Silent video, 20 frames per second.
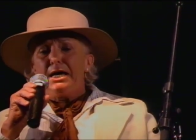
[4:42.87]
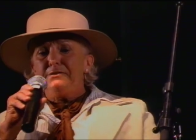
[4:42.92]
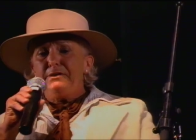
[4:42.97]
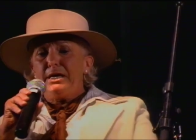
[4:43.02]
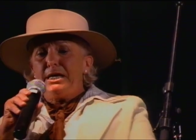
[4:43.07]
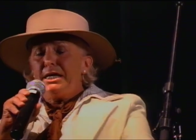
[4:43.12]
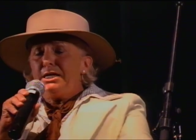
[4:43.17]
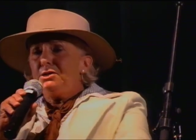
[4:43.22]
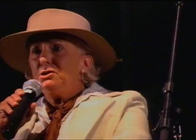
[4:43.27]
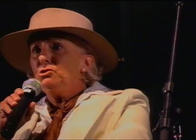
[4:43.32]
and
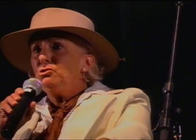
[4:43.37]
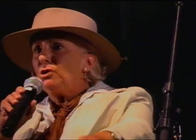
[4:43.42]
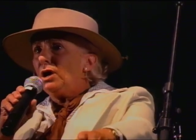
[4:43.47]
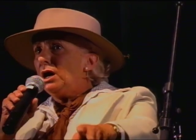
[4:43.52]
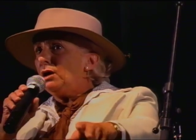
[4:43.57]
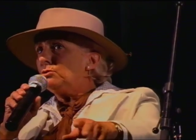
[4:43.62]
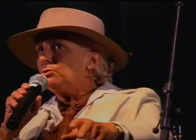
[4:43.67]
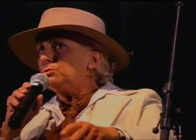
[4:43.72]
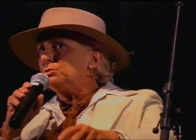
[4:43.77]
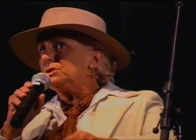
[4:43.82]
the hidden
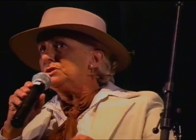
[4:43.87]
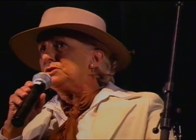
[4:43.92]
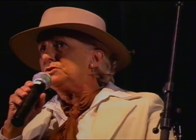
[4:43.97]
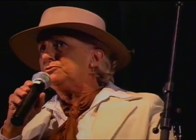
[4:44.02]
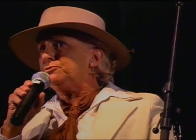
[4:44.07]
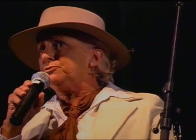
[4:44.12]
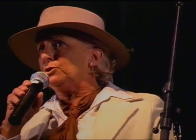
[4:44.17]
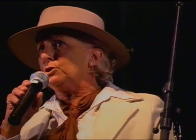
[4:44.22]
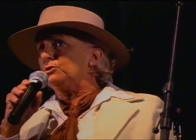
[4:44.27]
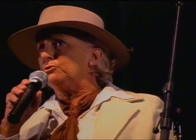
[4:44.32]
ground
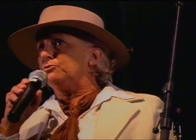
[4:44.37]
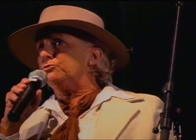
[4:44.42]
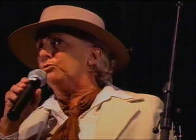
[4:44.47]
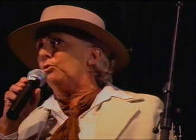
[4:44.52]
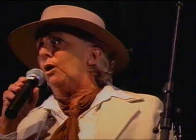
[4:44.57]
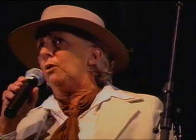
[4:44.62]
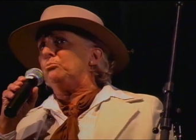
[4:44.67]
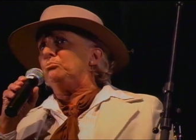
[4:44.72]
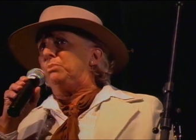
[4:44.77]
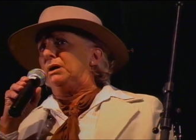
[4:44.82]
was full of
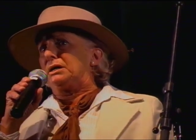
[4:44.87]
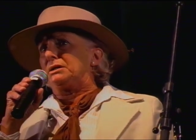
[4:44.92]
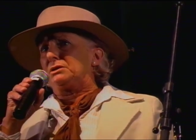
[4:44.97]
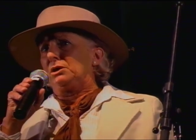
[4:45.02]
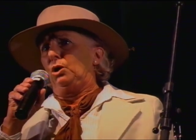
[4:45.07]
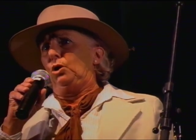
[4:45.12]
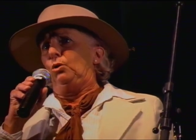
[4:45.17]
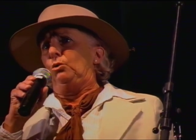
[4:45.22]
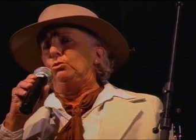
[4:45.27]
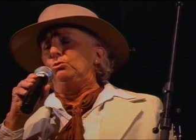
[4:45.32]
wombat
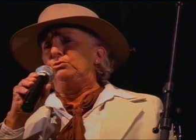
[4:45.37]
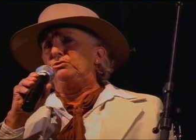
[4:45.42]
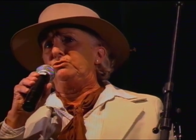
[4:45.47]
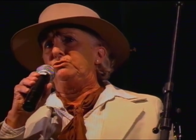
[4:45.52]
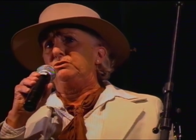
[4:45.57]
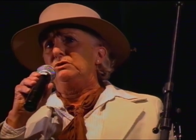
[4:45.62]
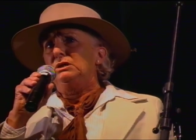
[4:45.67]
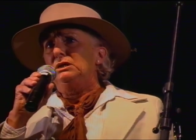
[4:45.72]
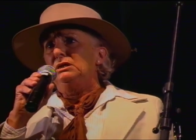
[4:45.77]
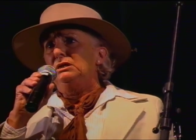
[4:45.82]

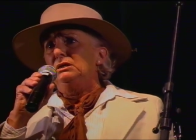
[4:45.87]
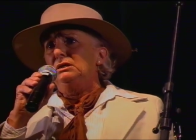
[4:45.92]
holes,